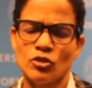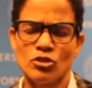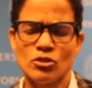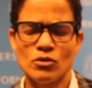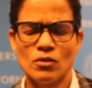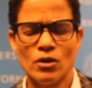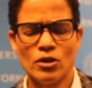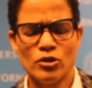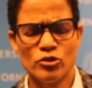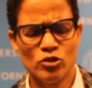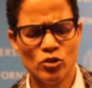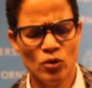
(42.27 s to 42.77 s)

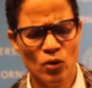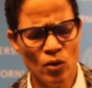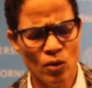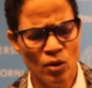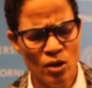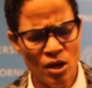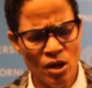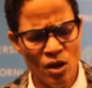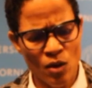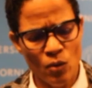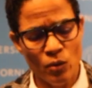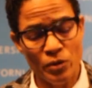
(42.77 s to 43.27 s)
Sure. So
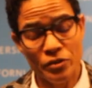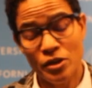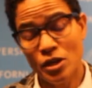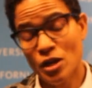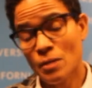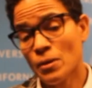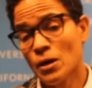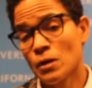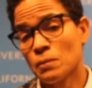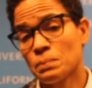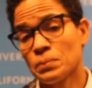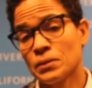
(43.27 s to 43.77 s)
when we think
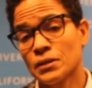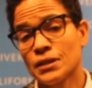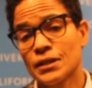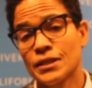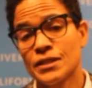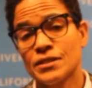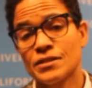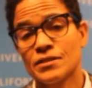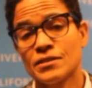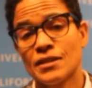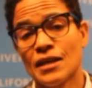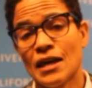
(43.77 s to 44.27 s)
about
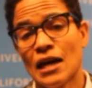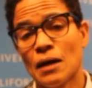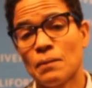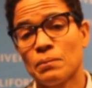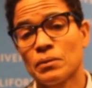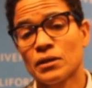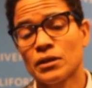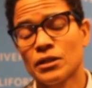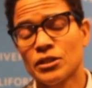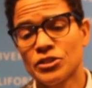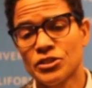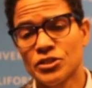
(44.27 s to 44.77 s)
police
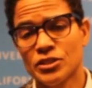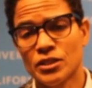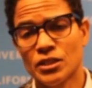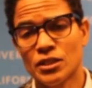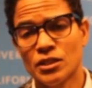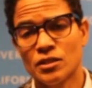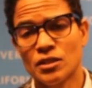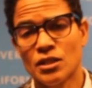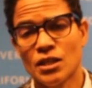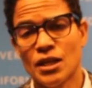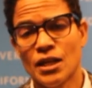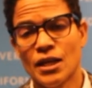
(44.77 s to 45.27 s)
abolition
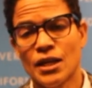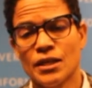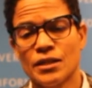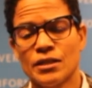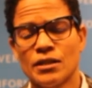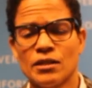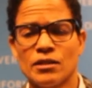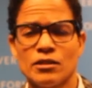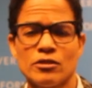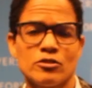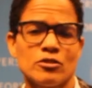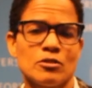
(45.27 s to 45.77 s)

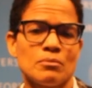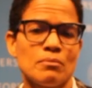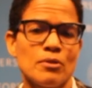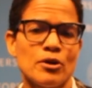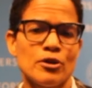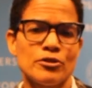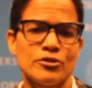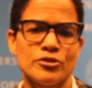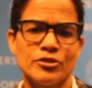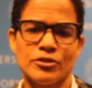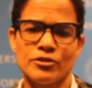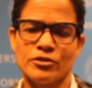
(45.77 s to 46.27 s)
and its
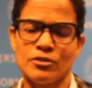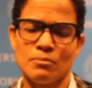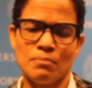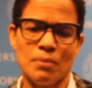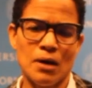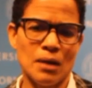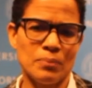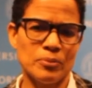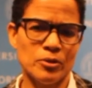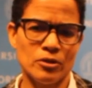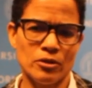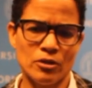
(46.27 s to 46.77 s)
emergence in
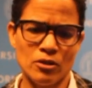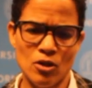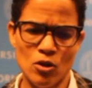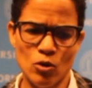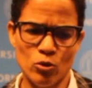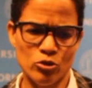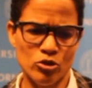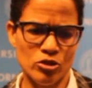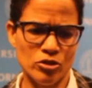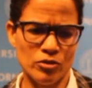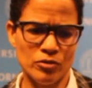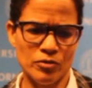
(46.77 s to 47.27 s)
popular
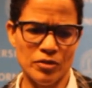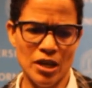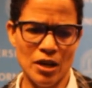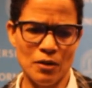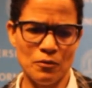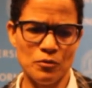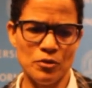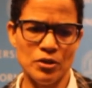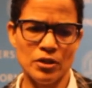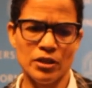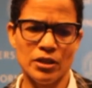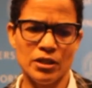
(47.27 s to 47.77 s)
culture, that
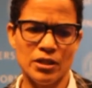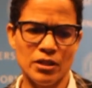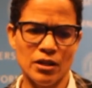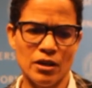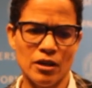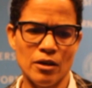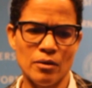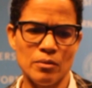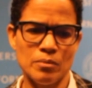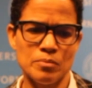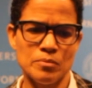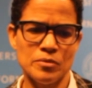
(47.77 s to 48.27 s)
really
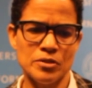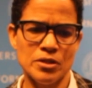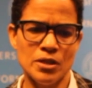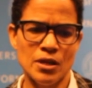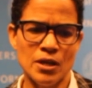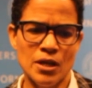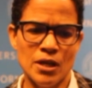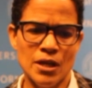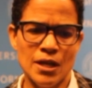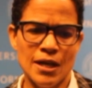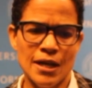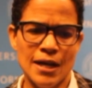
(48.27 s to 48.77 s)
comes
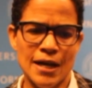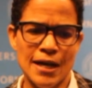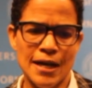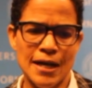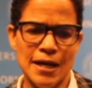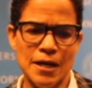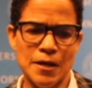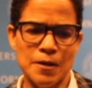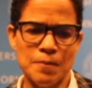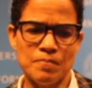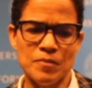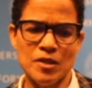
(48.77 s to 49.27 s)

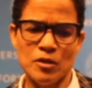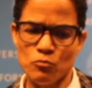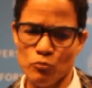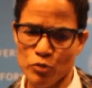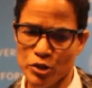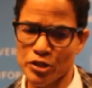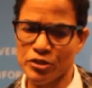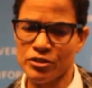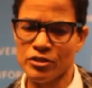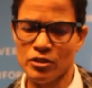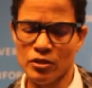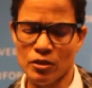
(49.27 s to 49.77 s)
in
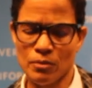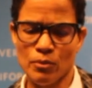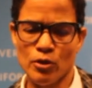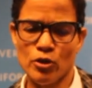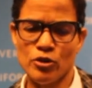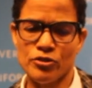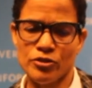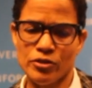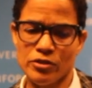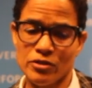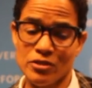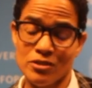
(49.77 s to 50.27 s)
recent
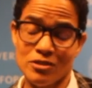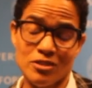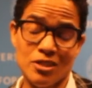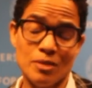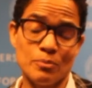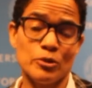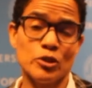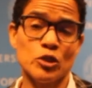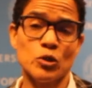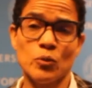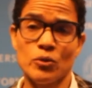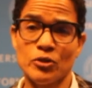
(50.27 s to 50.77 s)
emergence in
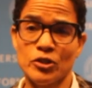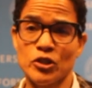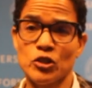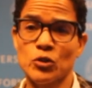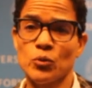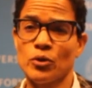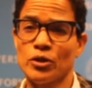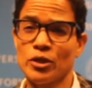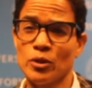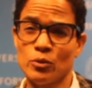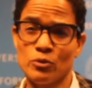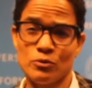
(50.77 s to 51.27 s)
summer
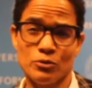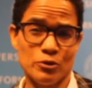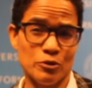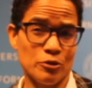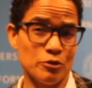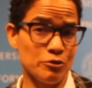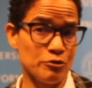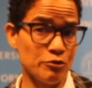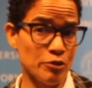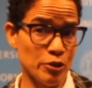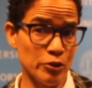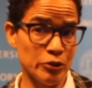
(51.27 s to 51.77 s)
2020, when for the
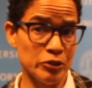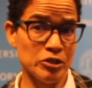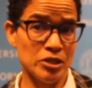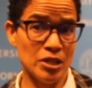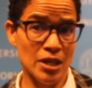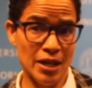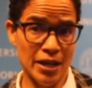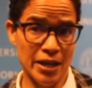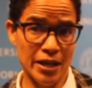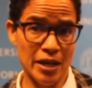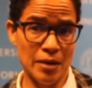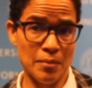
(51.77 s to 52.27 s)
first
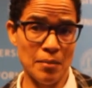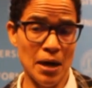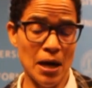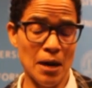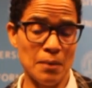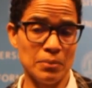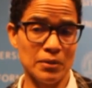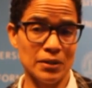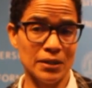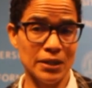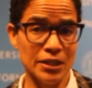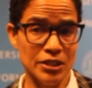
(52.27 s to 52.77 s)
time
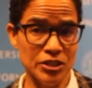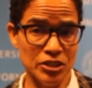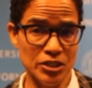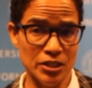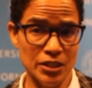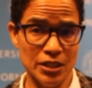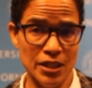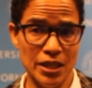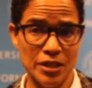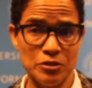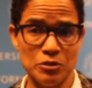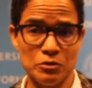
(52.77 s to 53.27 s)

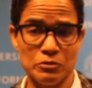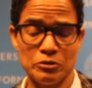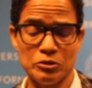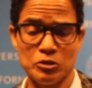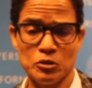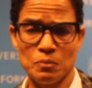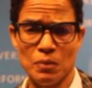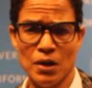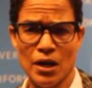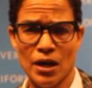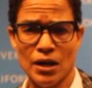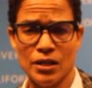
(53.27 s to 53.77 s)
abolition as a
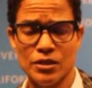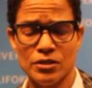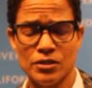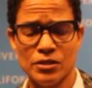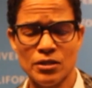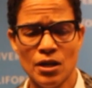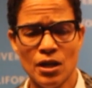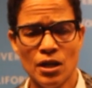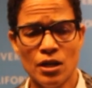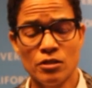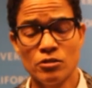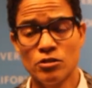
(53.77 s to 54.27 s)
response
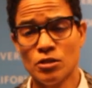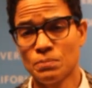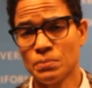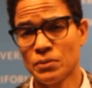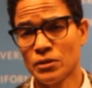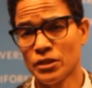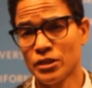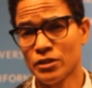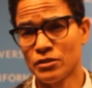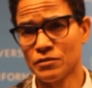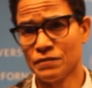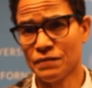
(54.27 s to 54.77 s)
to
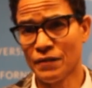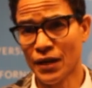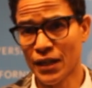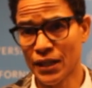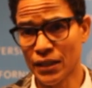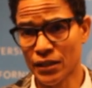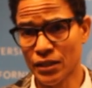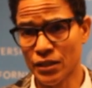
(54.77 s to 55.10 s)
police violence